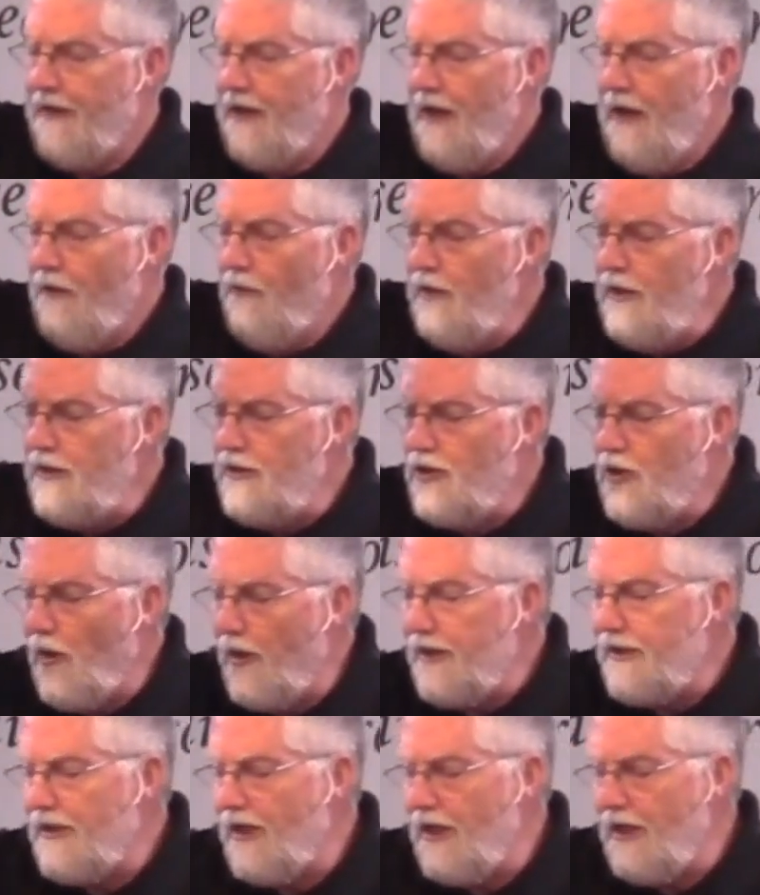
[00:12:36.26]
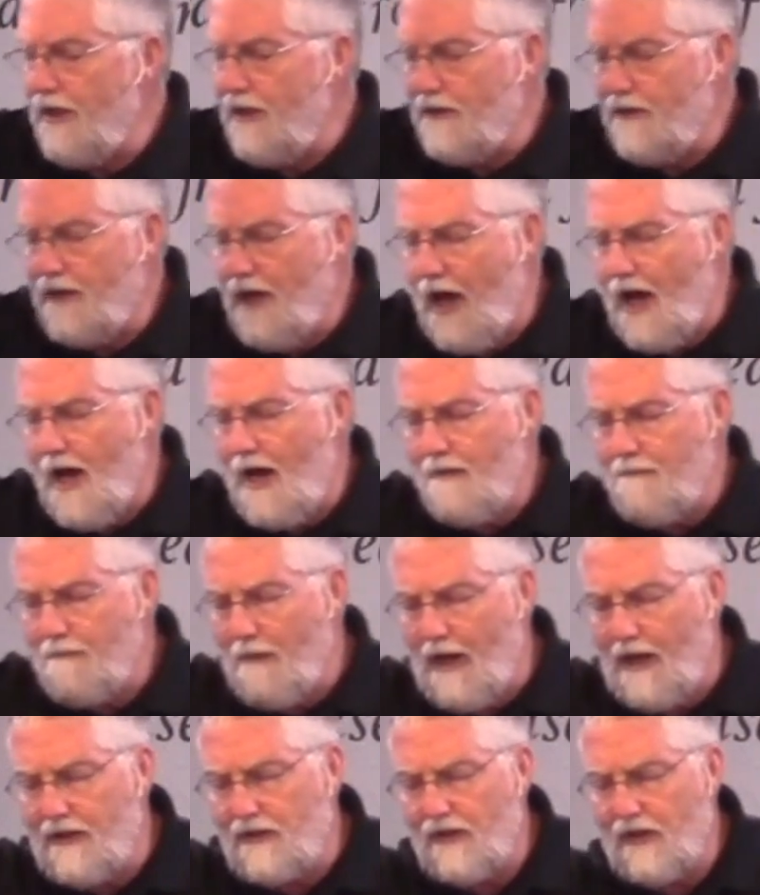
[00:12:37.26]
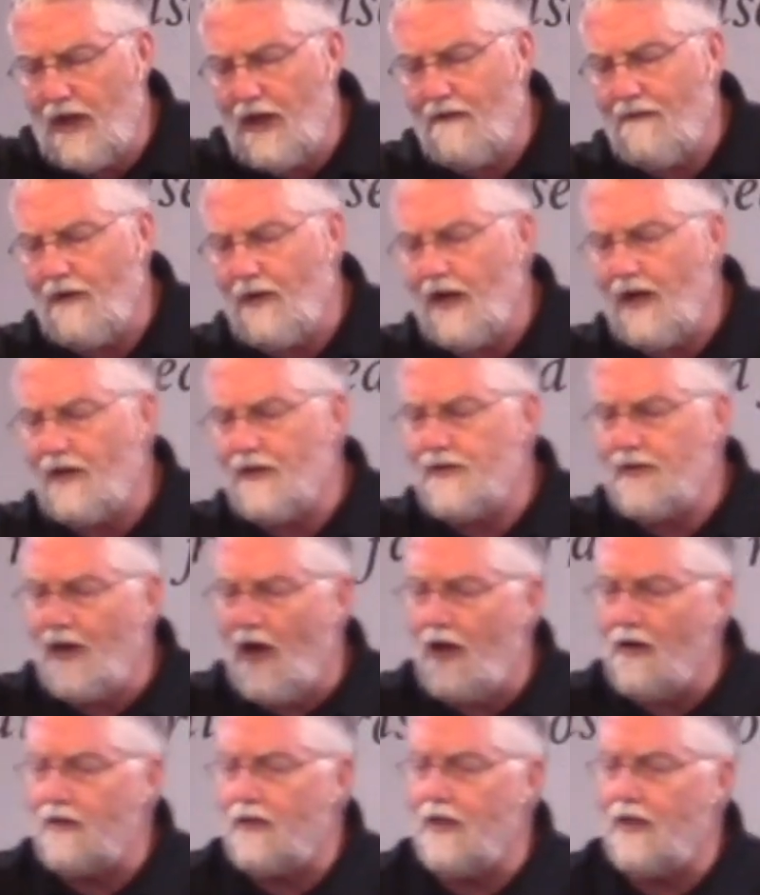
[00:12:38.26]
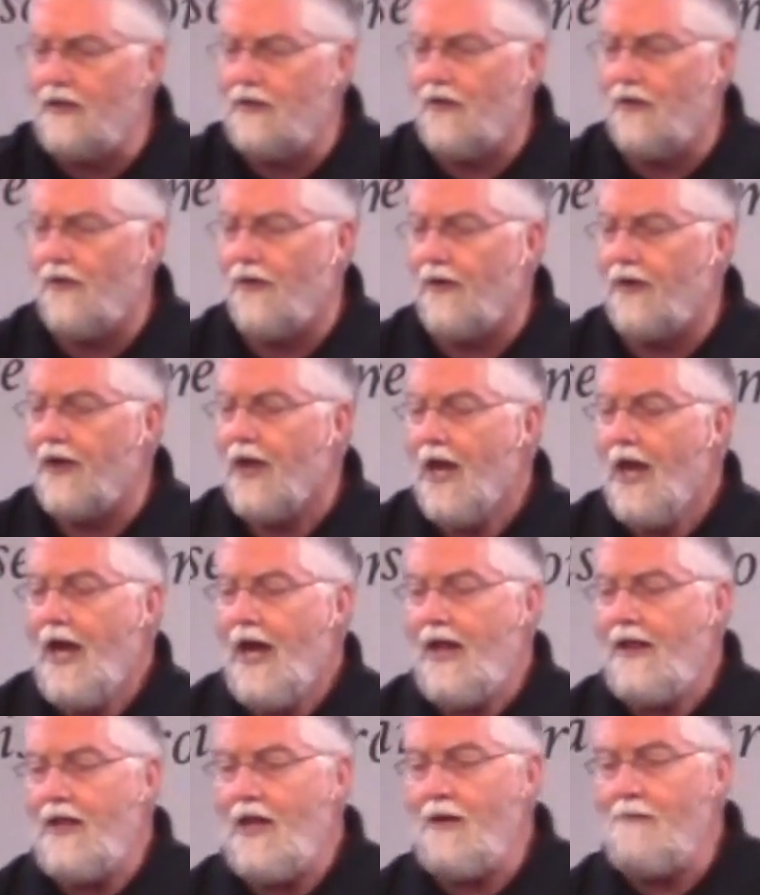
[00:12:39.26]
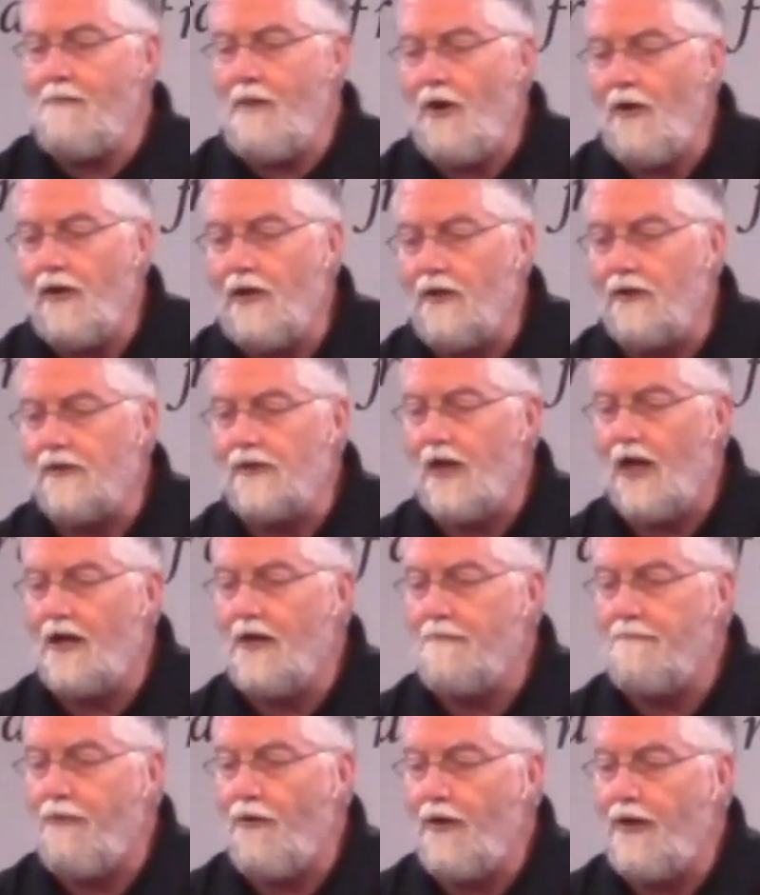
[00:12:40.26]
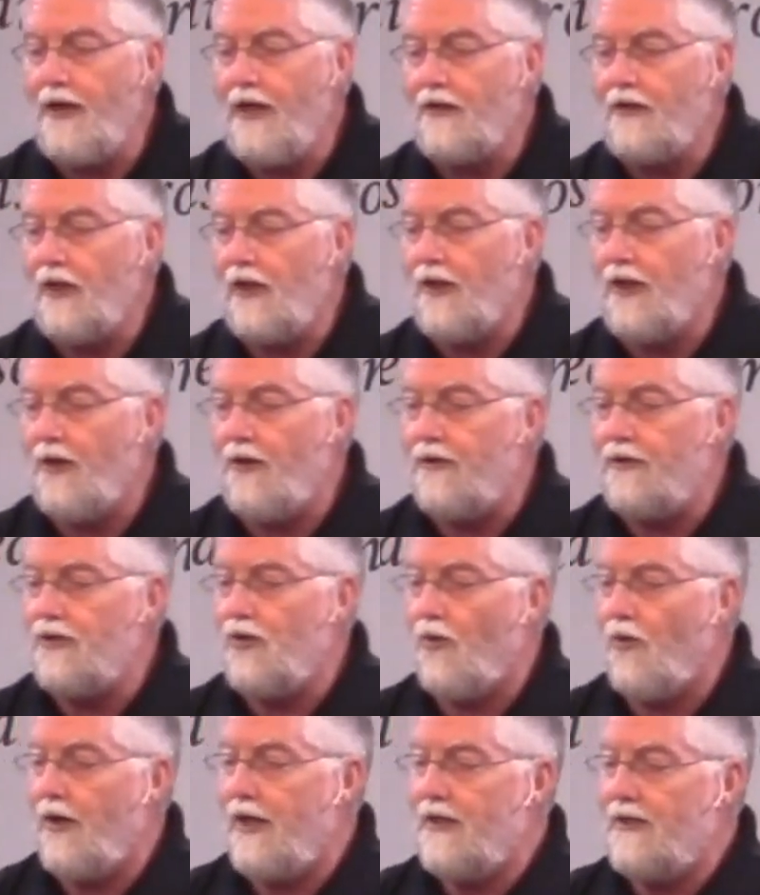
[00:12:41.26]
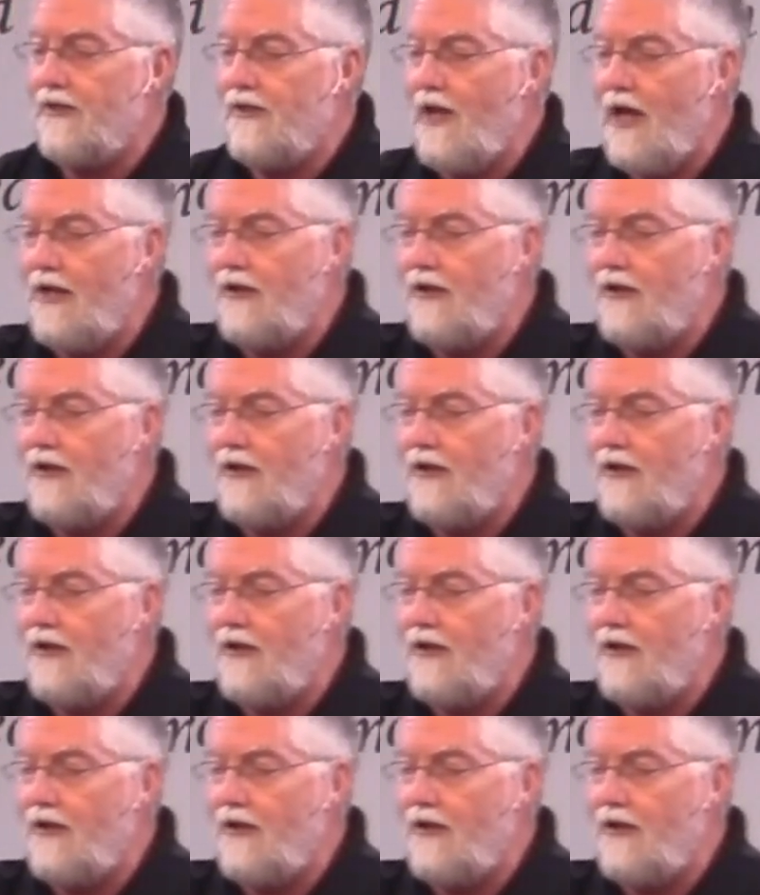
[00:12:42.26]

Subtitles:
Rejoicing in God, my Savior. Exalting in the Lord. And then Mary goes on to point out that their joy is not